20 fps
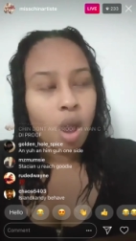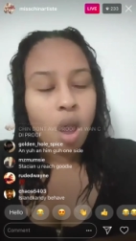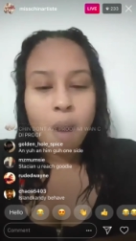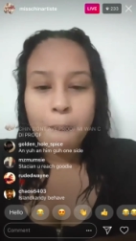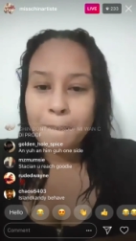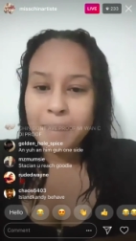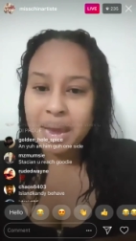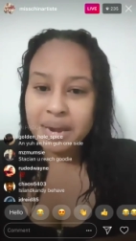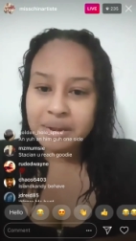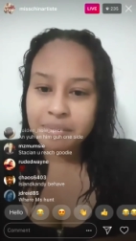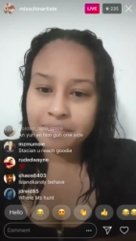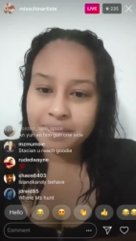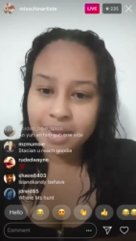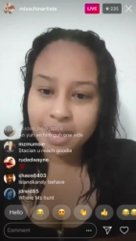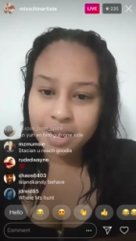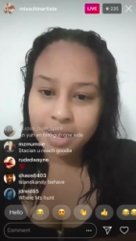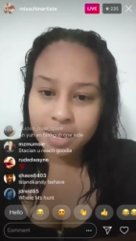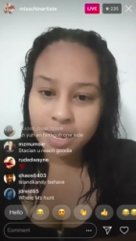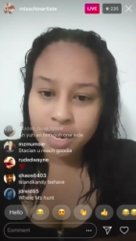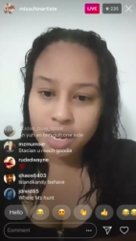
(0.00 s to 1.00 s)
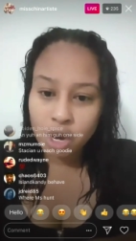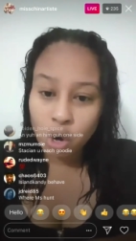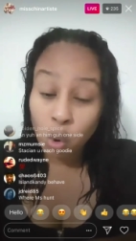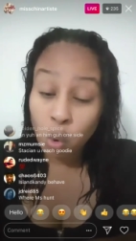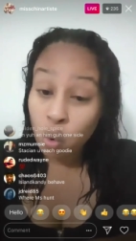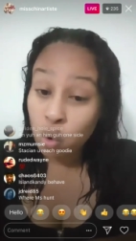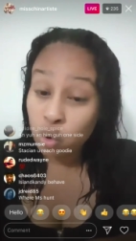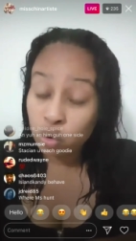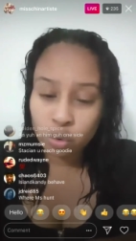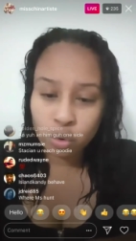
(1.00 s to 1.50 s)
Me and him dead,
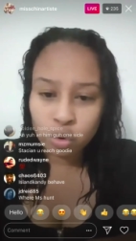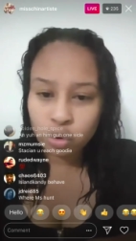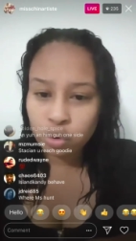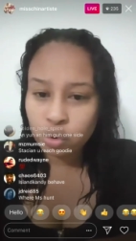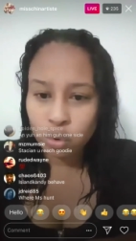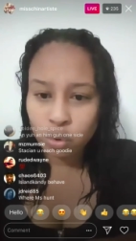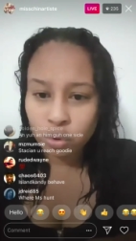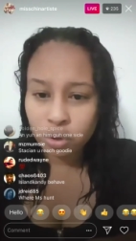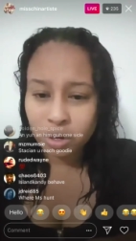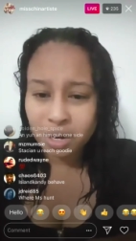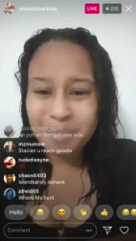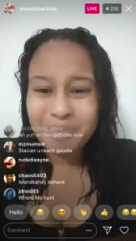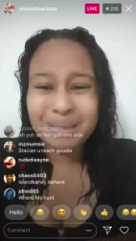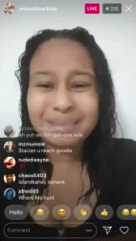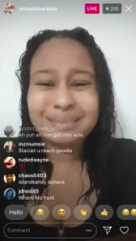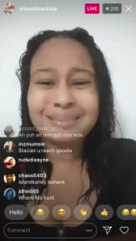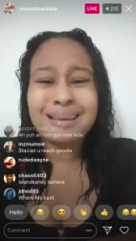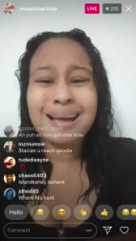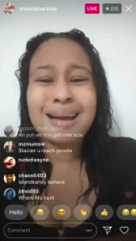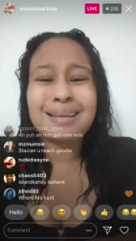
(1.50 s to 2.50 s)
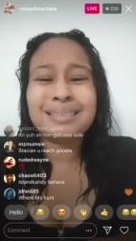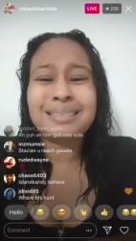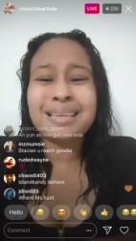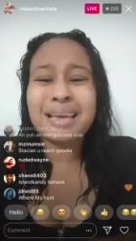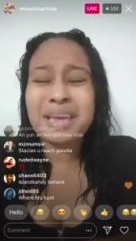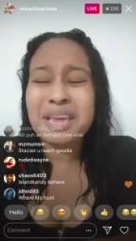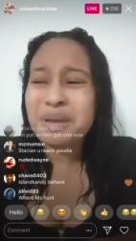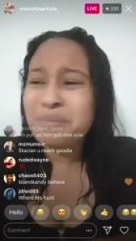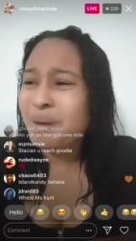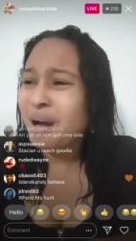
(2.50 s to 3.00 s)
dead, good, good, good. Him a talk
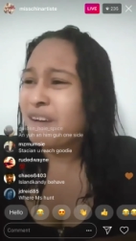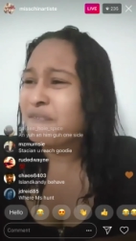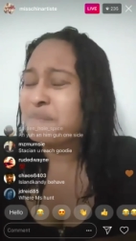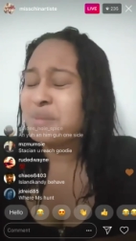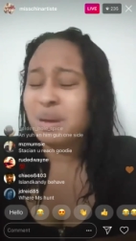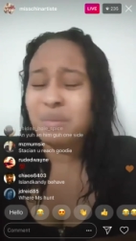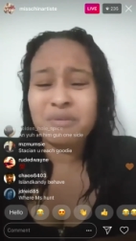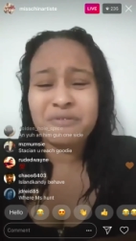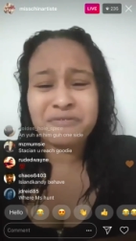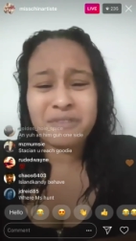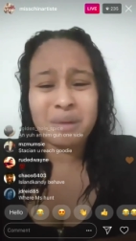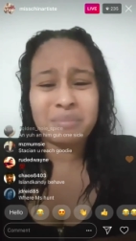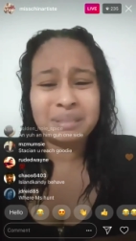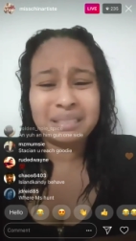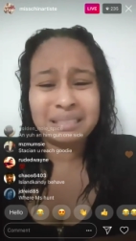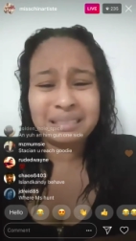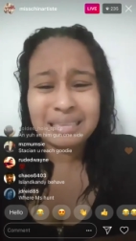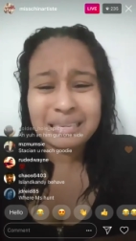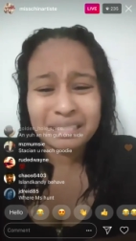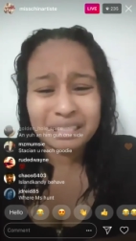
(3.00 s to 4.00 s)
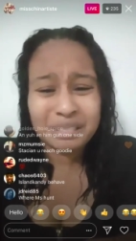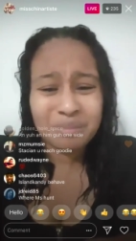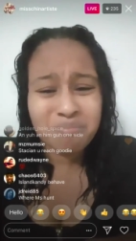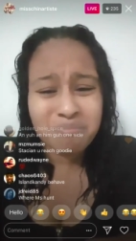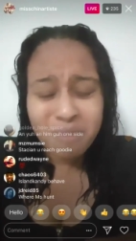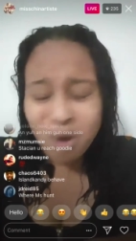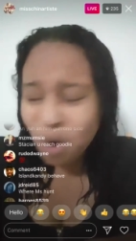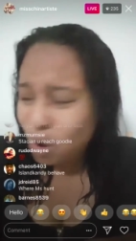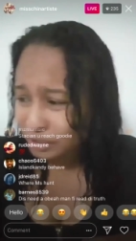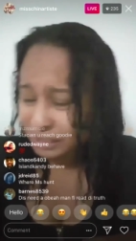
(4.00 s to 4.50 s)
say him have baby from six
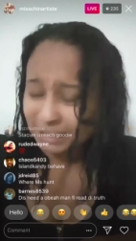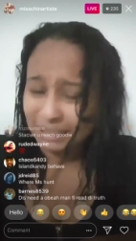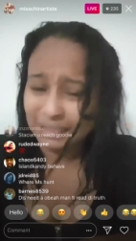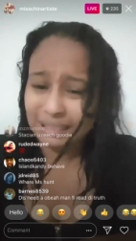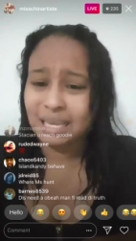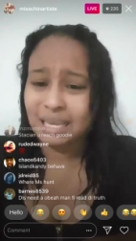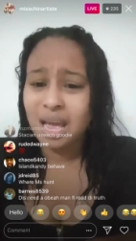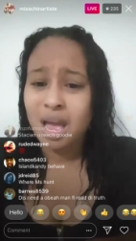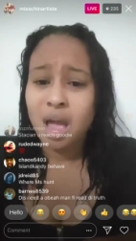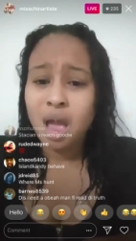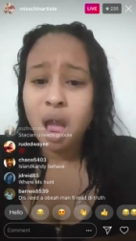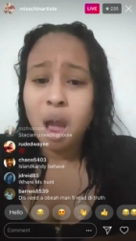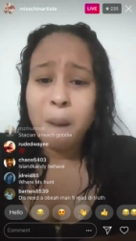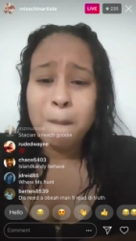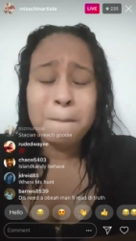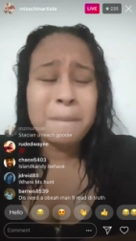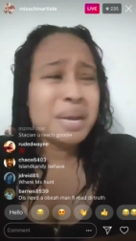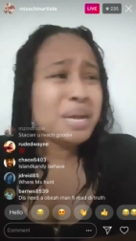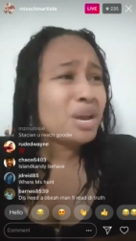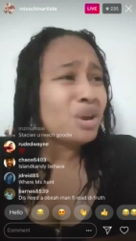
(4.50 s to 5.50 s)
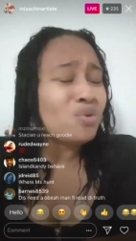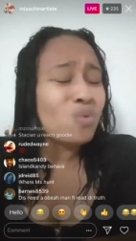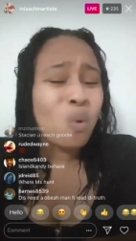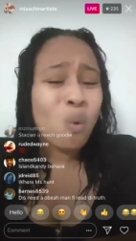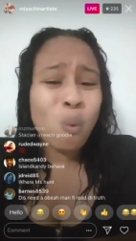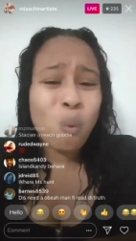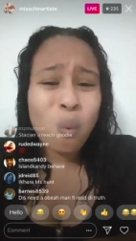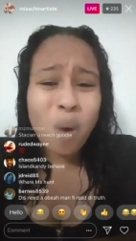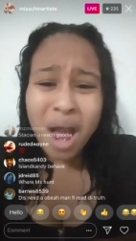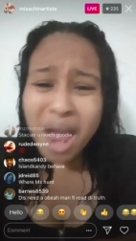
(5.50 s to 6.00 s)
months. Me no know
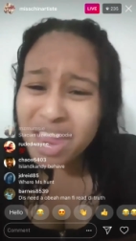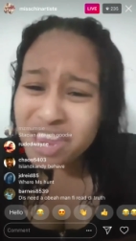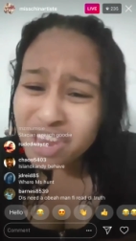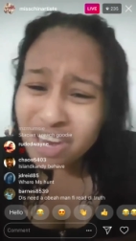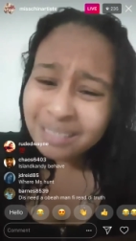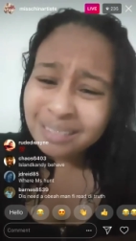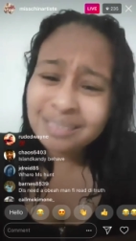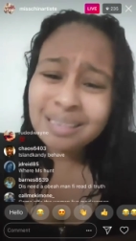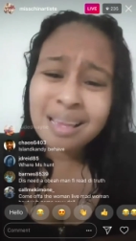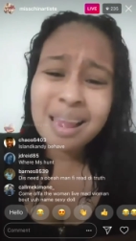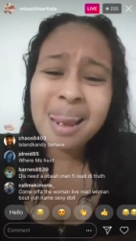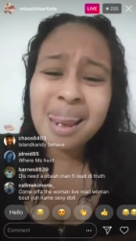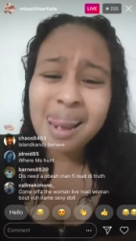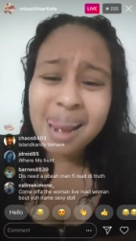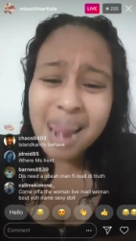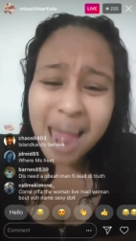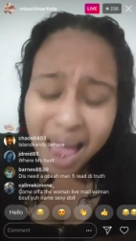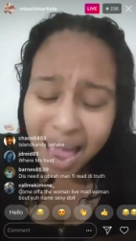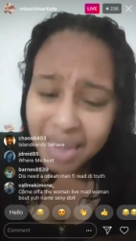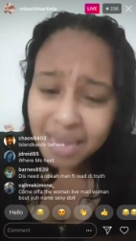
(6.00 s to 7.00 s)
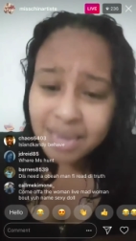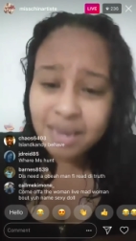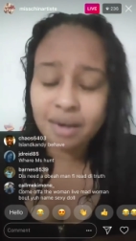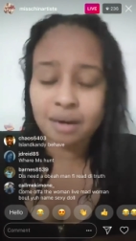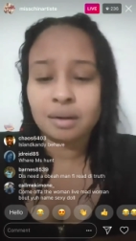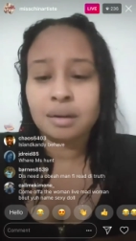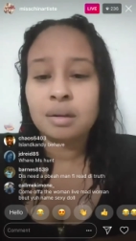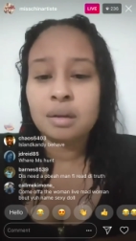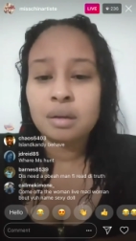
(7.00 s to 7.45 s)
why you so liar.